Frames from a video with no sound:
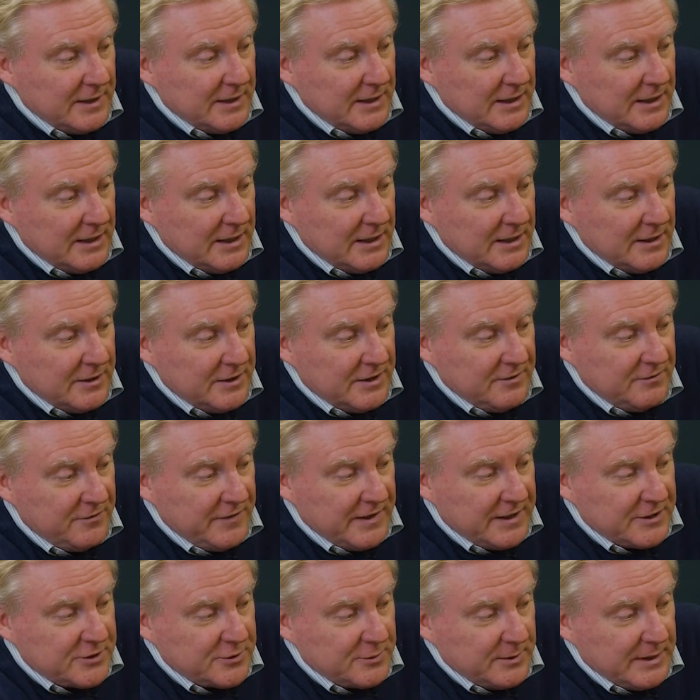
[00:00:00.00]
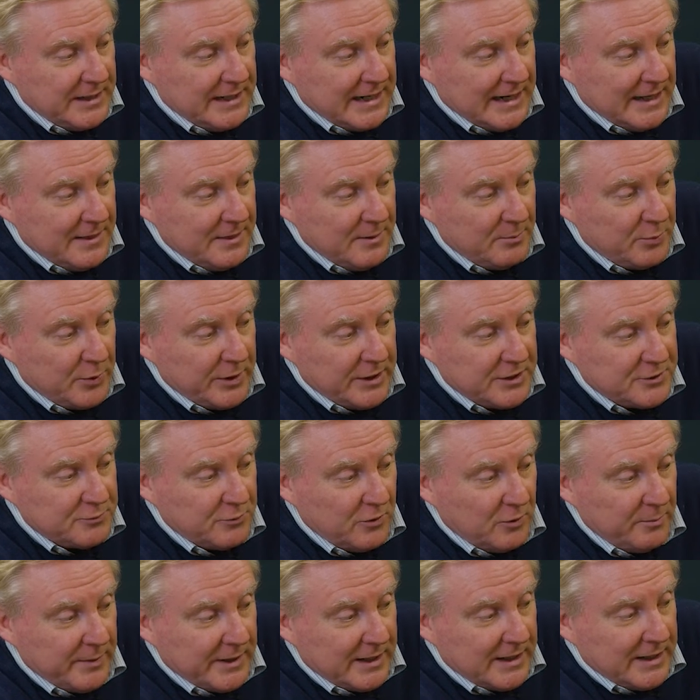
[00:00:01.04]
the Victory and the British
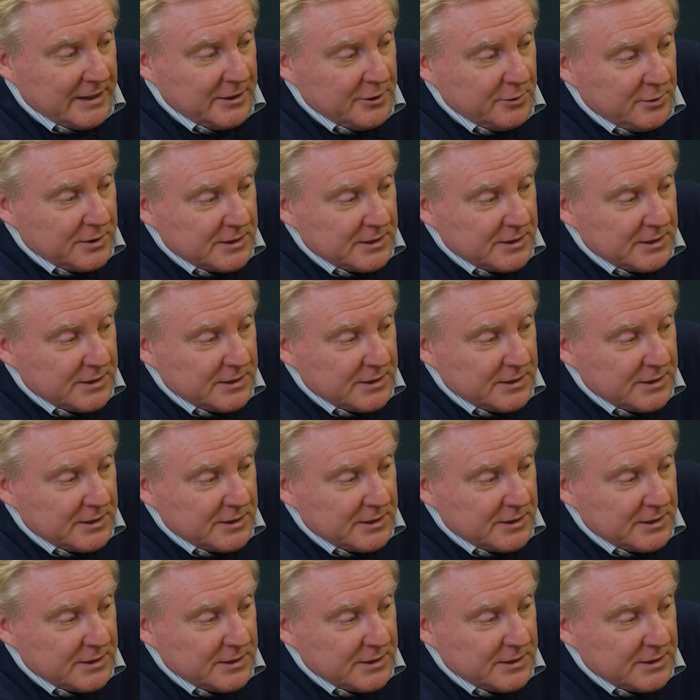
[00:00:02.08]
War Medal. And you